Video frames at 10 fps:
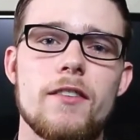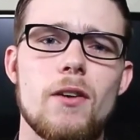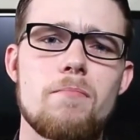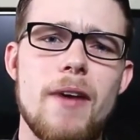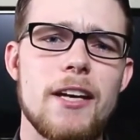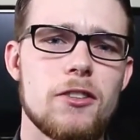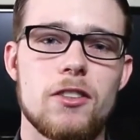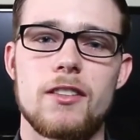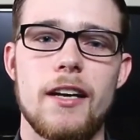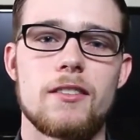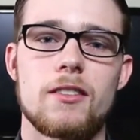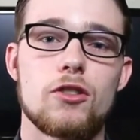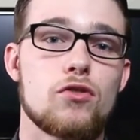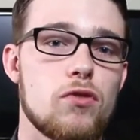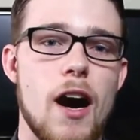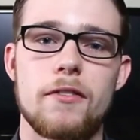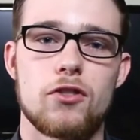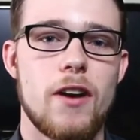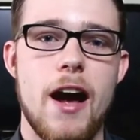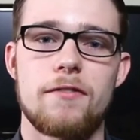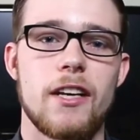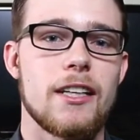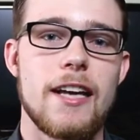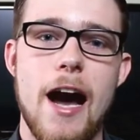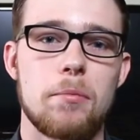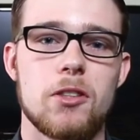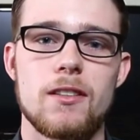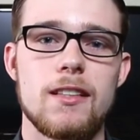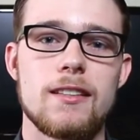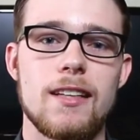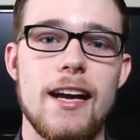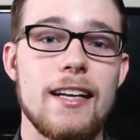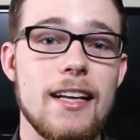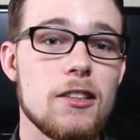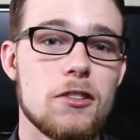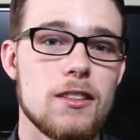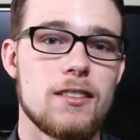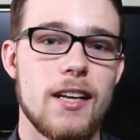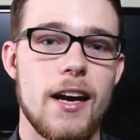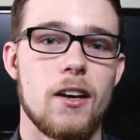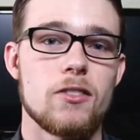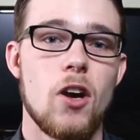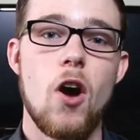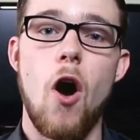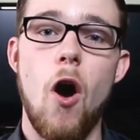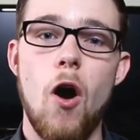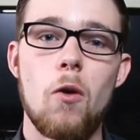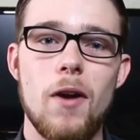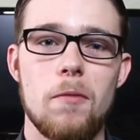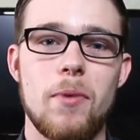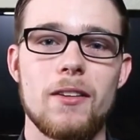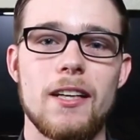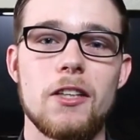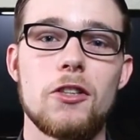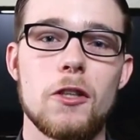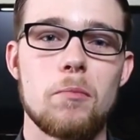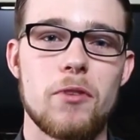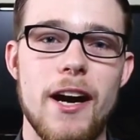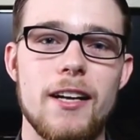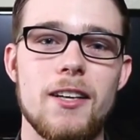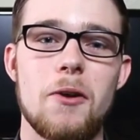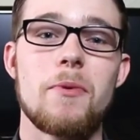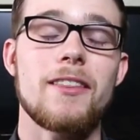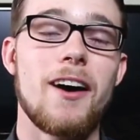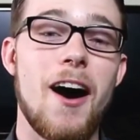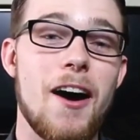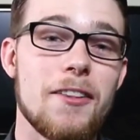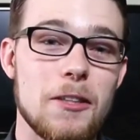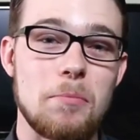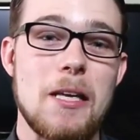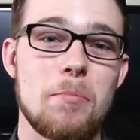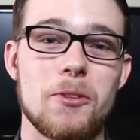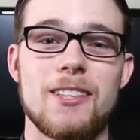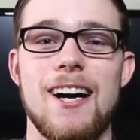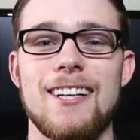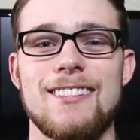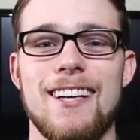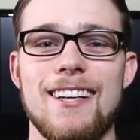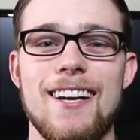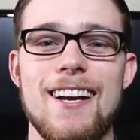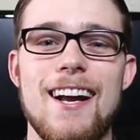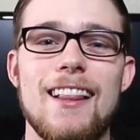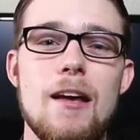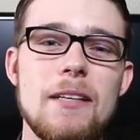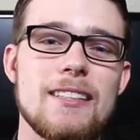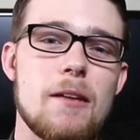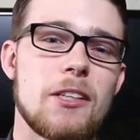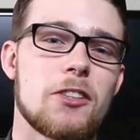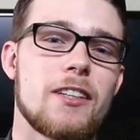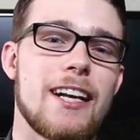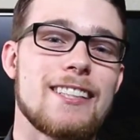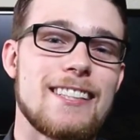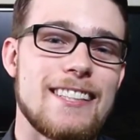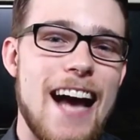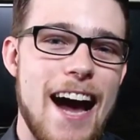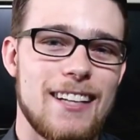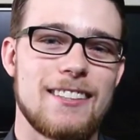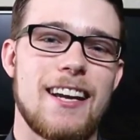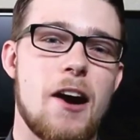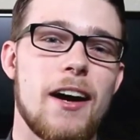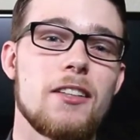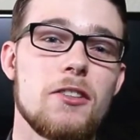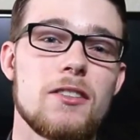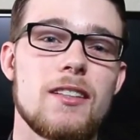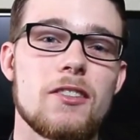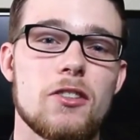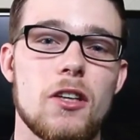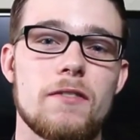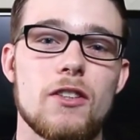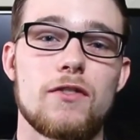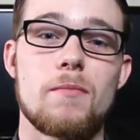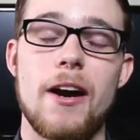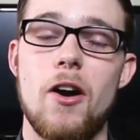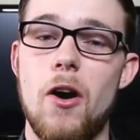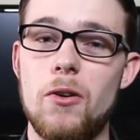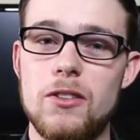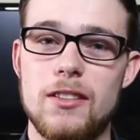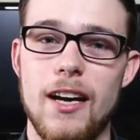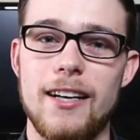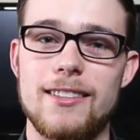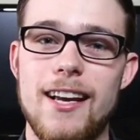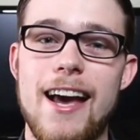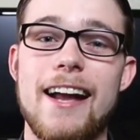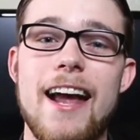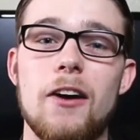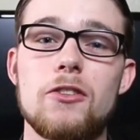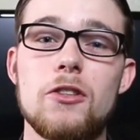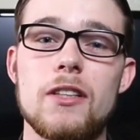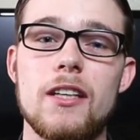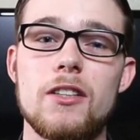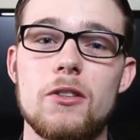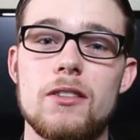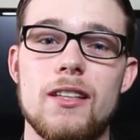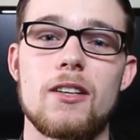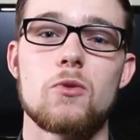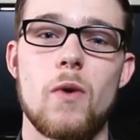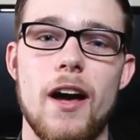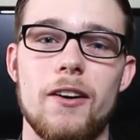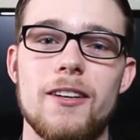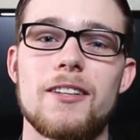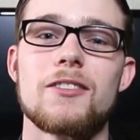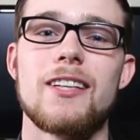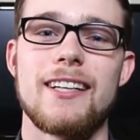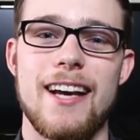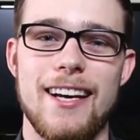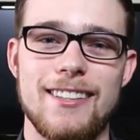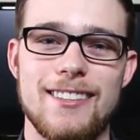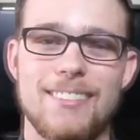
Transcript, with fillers: from major sites that drive traffic, capture leads, and increase sales, all while building your brand with other people's content? Let me demonstrate exactly how I use this service for my own sites and how you can use it as well today.